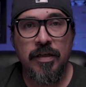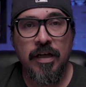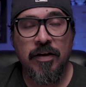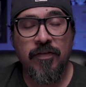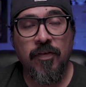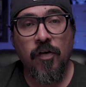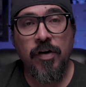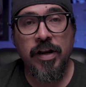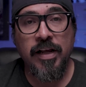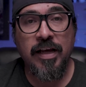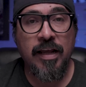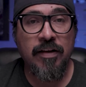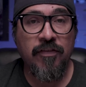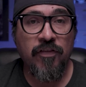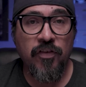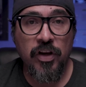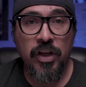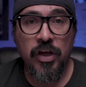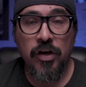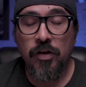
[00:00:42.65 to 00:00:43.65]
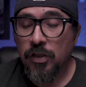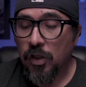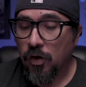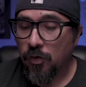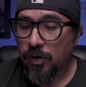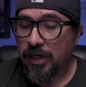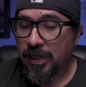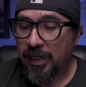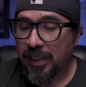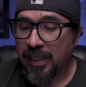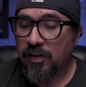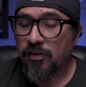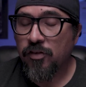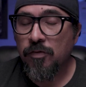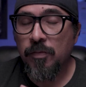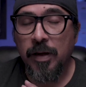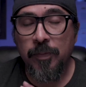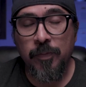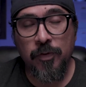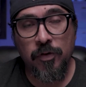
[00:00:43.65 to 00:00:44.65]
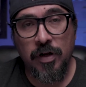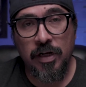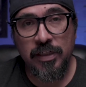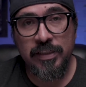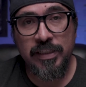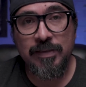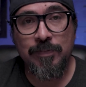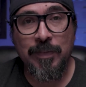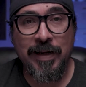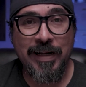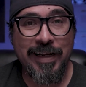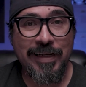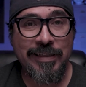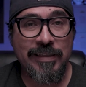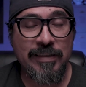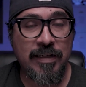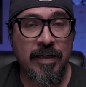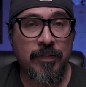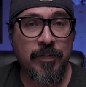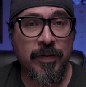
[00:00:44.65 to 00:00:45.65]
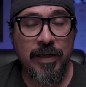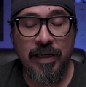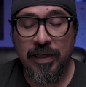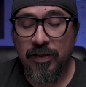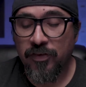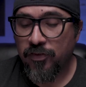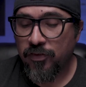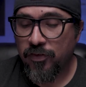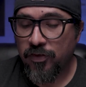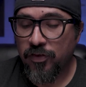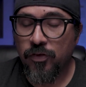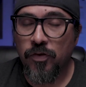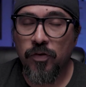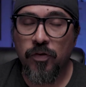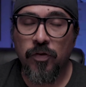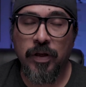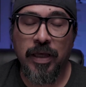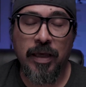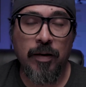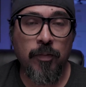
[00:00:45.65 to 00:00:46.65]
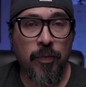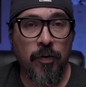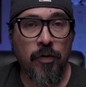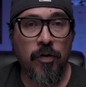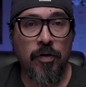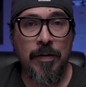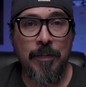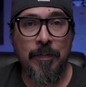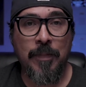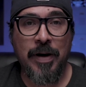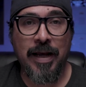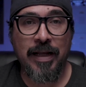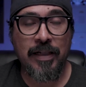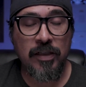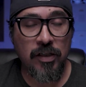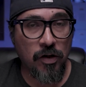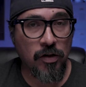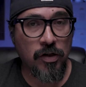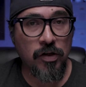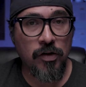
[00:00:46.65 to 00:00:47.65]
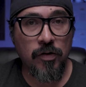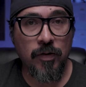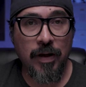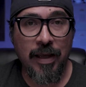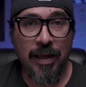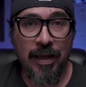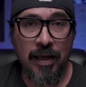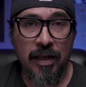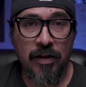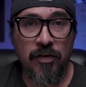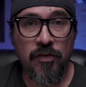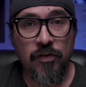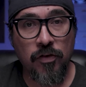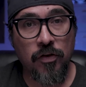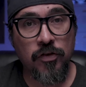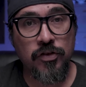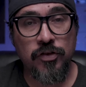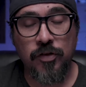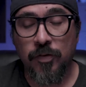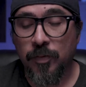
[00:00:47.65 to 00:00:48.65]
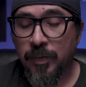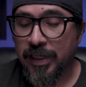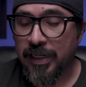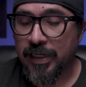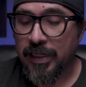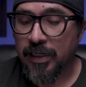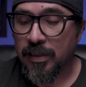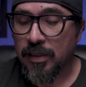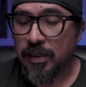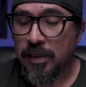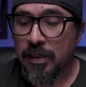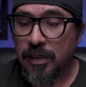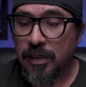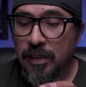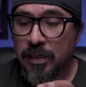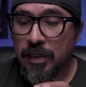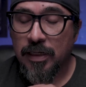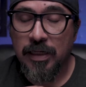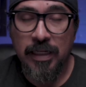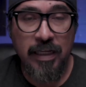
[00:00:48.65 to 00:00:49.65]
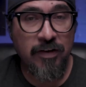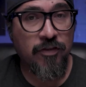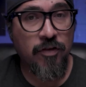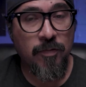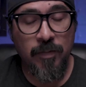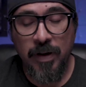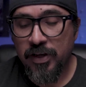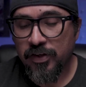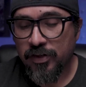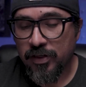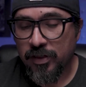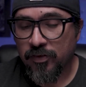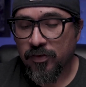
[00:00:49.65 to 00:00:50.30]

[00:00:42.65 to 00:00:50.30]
I've already got a video loaded into my project. My next step is to import my logo and social media uh, information.